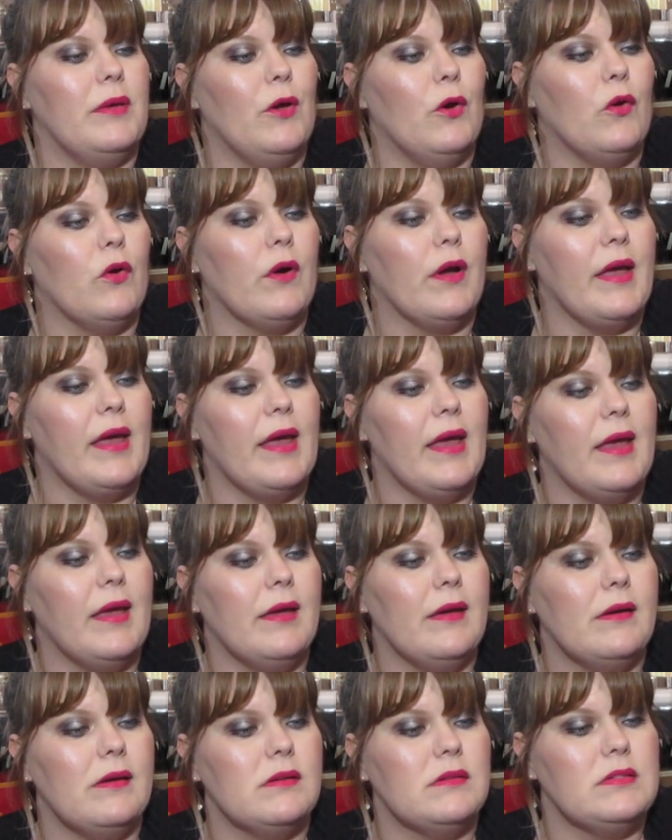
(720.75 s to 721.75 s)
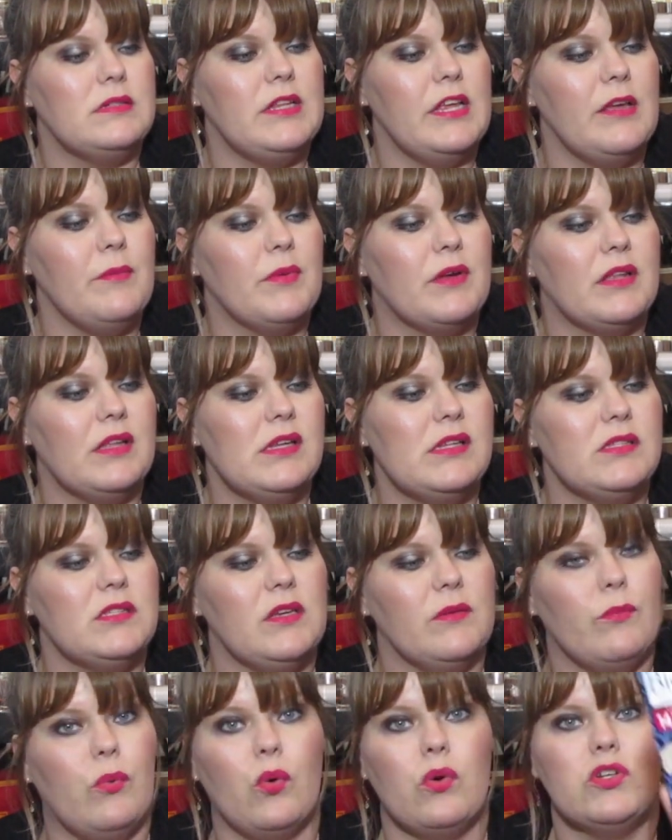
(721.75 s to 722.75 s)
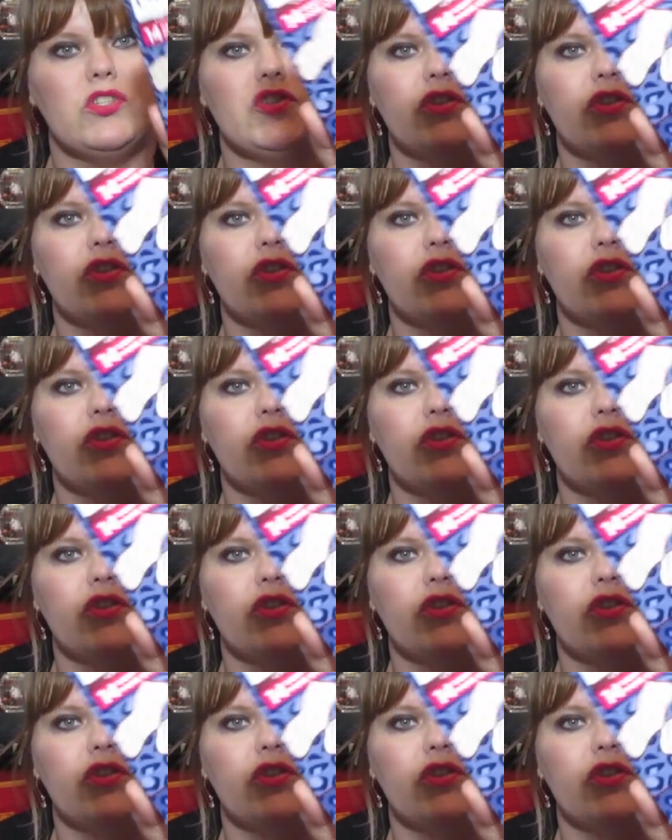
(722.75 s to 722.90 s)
Biore Deep Cleansing Pore